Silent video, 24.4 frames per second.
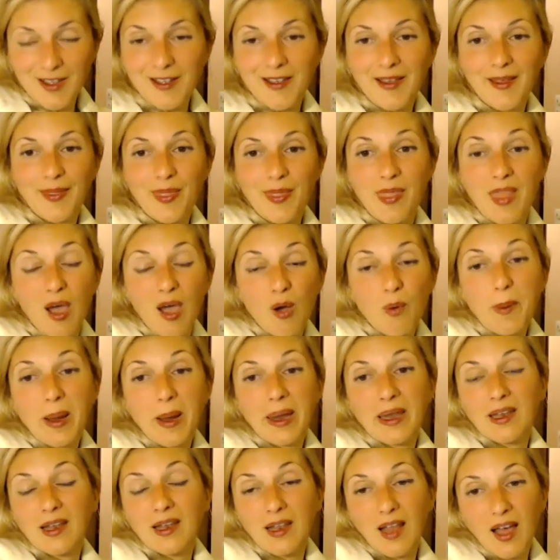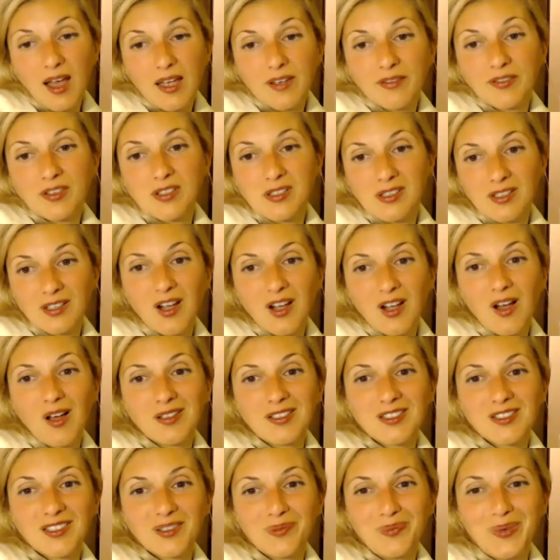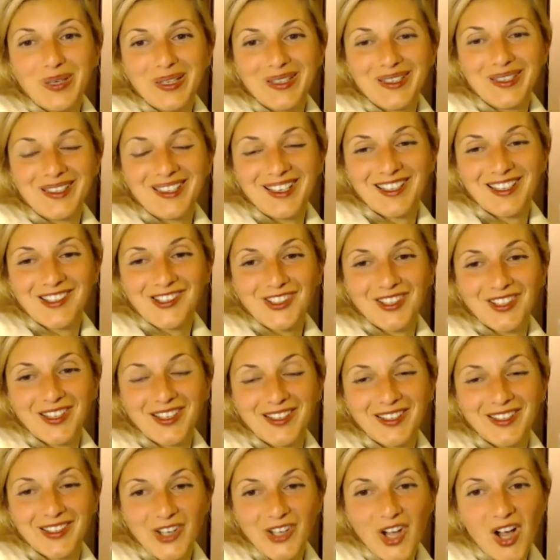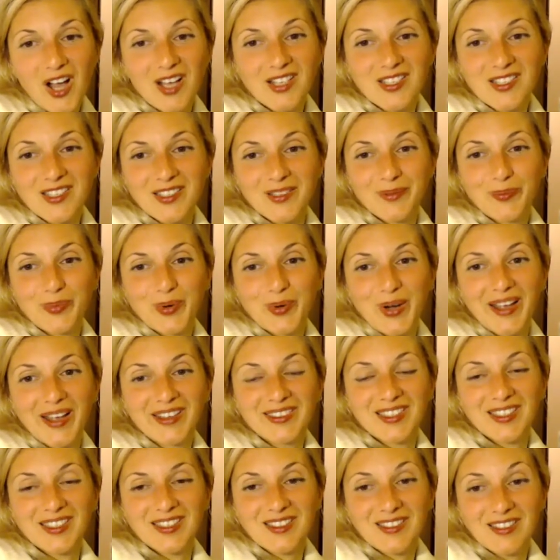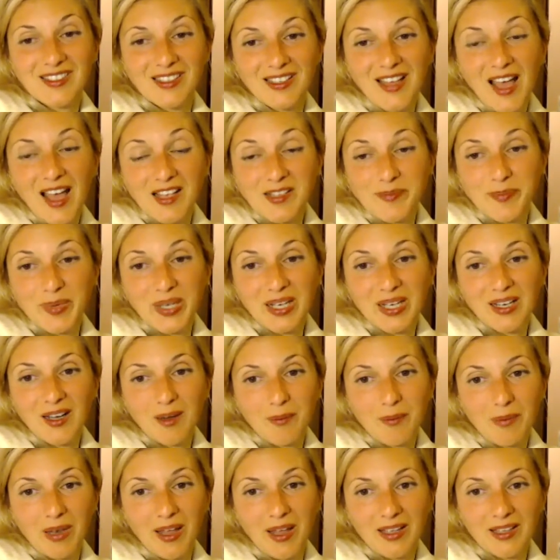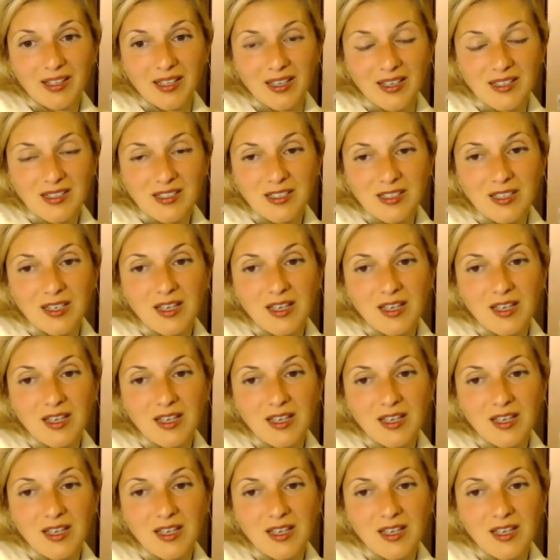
And now my life is a constant meditation and a constant practice. It has become like this.